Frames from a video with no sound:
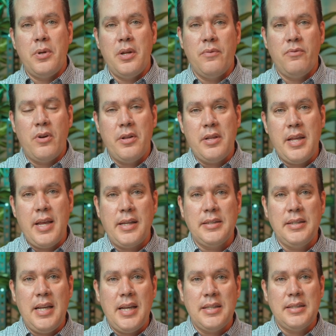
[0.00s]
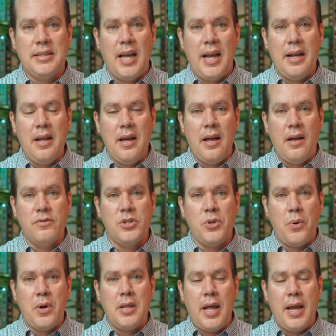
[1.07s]
different things inside of
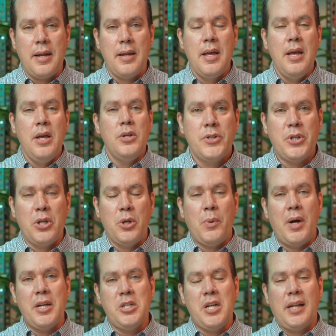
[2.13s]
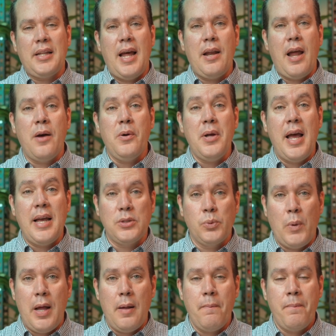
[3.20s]
Storyline. So you'll want to check that out as
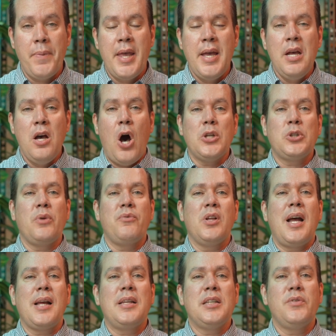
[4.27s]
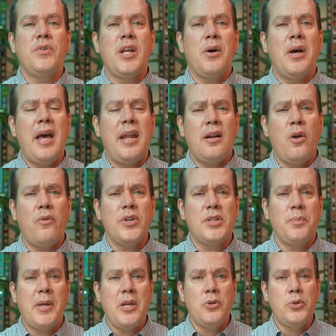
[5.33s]
well. Also, if you like this video, head on over
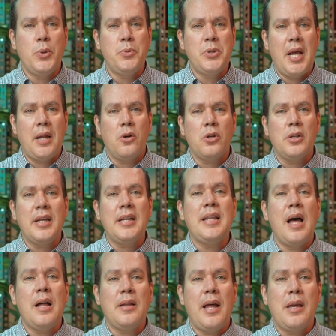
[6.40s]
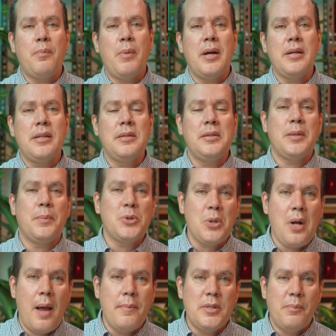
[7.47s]
to my YouTube channel, click that like button,
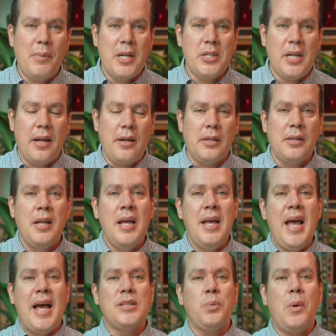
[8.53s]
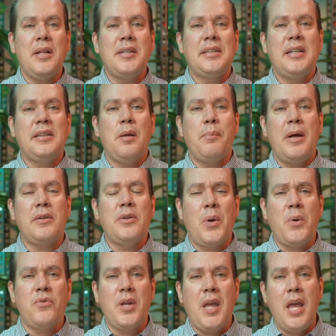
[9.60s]
subscribe to my channel, as well as hit the bell
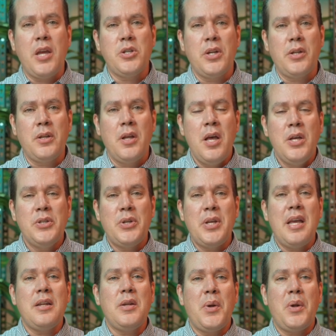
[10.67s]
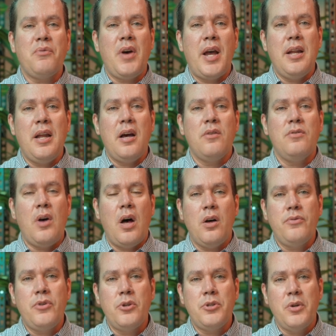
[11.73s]
notification so you get notified of all
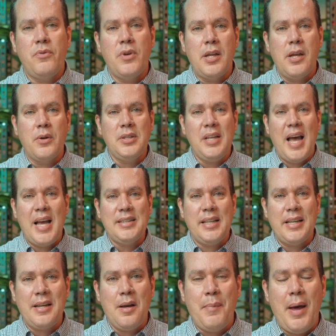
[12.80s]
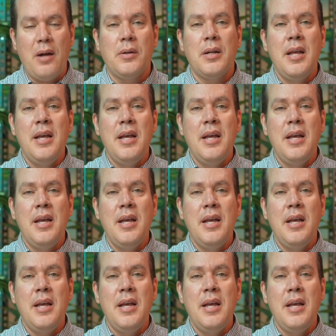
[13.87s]
future videos as they come out.